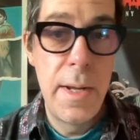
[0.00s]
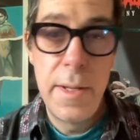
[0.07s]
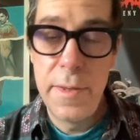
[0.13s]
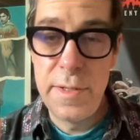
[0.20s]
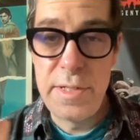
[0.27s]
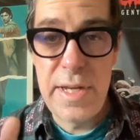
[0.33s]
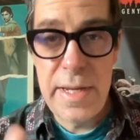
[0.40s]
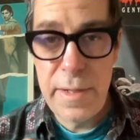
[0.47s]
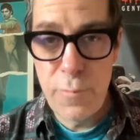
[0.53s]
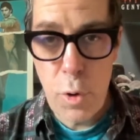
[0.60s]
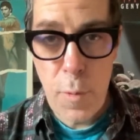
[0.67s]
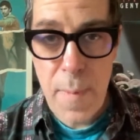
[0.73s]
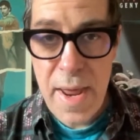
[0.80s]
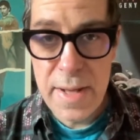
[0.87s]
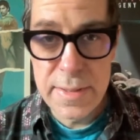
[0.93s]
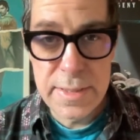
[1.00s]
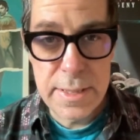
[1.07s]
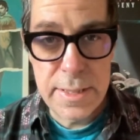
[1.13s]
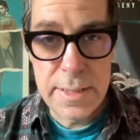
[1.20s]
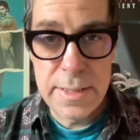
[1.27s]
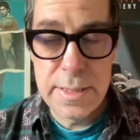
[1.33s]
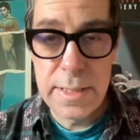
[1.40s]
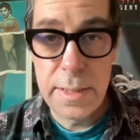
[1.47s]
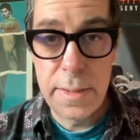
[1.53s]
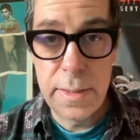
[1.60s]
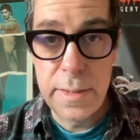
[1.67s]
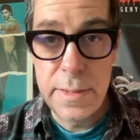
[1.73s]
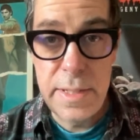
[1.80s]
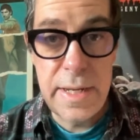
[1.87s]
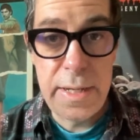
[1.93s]
the teen romances and
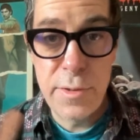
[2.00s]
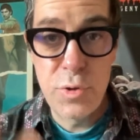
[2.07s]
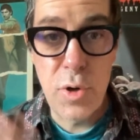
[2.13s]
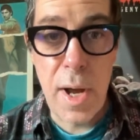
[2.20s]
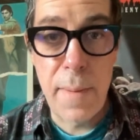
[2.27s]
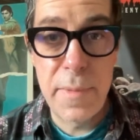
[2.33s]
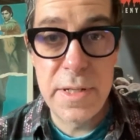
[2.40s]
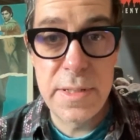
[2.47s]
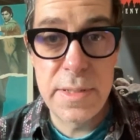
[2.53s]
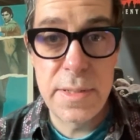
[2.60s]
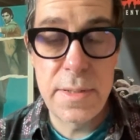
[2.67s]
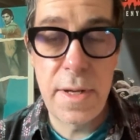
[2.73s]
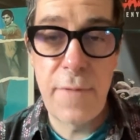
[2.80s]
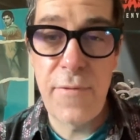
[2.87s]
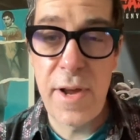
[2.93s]
the teen dramas and stuff.